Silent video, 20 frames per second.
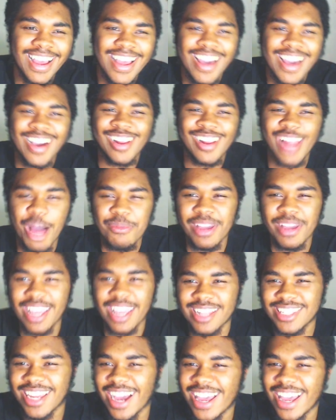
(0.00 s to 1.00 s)
Klopp
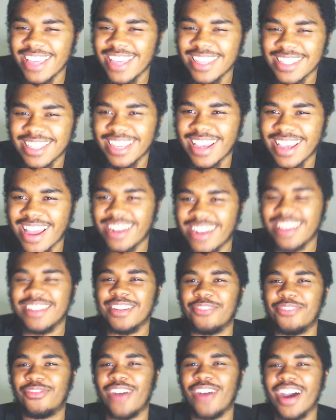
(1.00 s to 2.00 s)
against Heinkies again
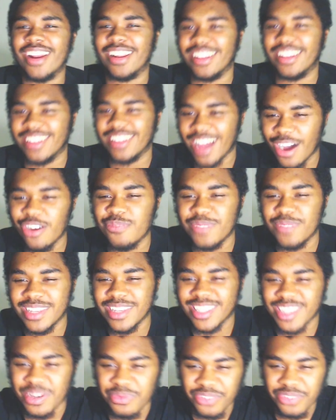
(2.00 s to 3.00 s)
in the final. That would be
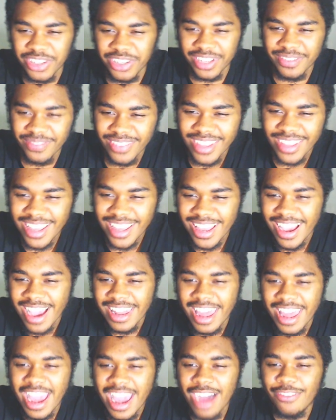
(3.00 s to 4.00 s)
something.
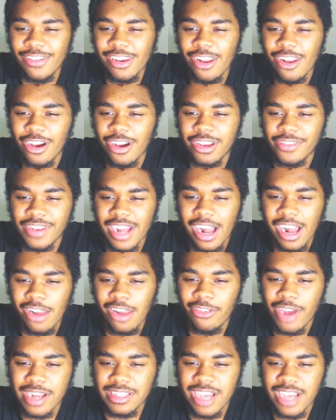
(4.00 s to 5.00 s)
They have luck. Vidal
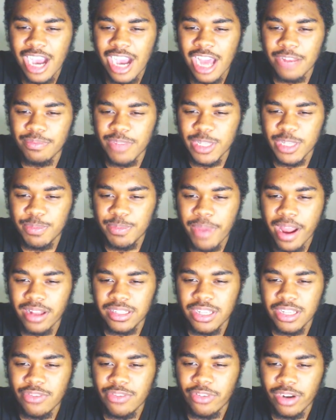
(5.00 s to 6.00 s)
red card, missed
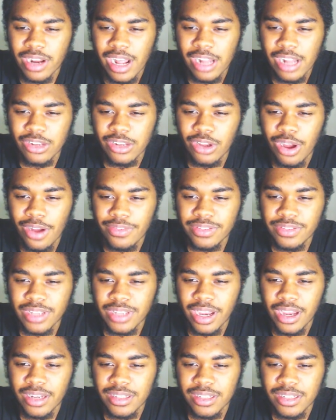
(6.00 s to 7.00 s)
penalty, Ronaldo
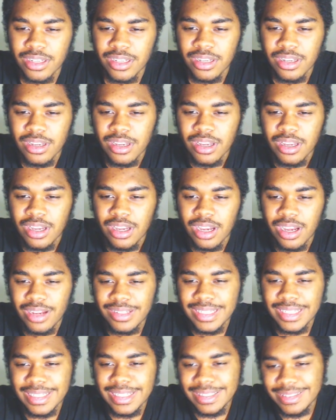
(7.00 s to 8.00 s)
offside.
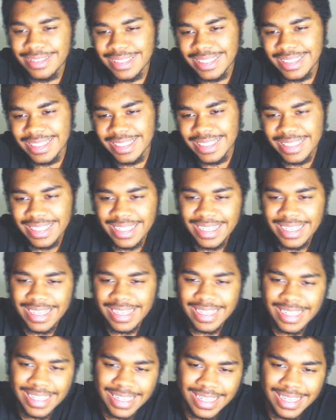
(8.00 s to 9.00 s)
You're
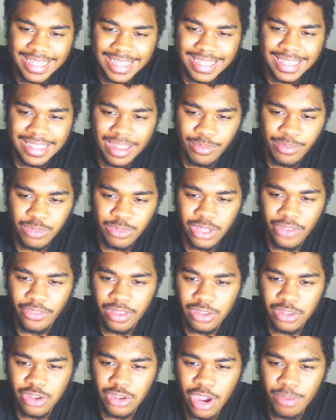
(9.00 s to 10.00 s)

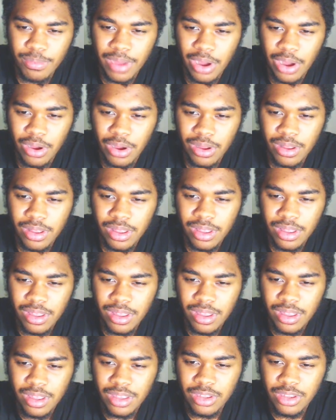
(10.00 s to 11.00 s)
talking about
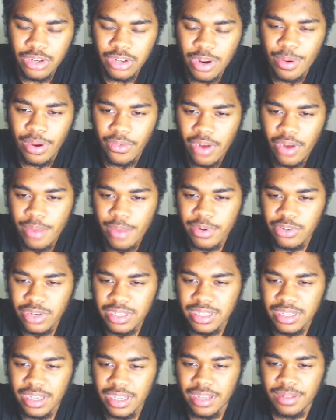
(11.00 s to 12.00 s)
Real
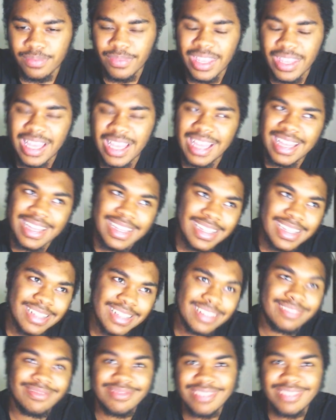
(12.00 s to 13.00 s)
Madrid here.
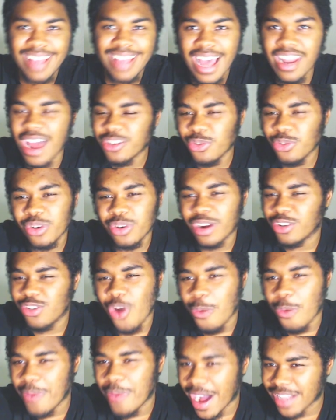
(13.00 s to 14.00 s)
I don't want to
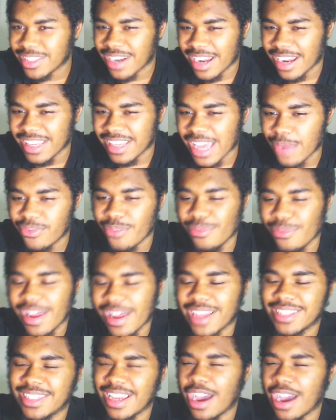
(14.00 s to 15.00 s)
go back to that game from
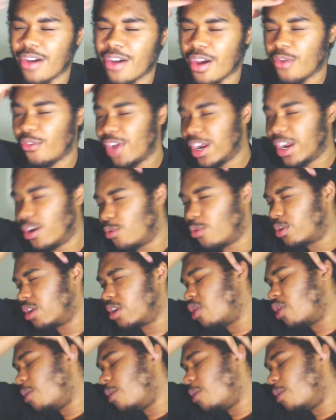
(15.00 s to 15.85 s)
last year. I really don't want to go